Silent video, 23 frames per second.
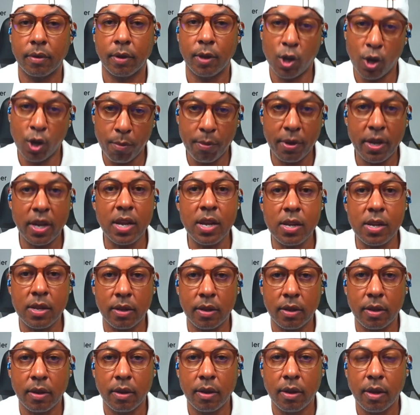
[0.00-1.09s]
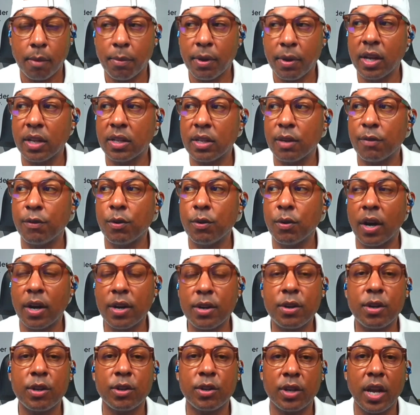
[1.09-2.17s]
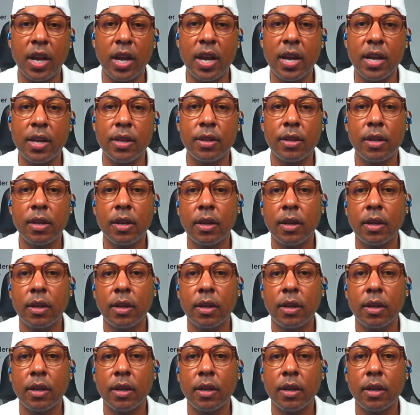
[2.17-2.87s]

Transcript: You're going to be eating. Because if you understand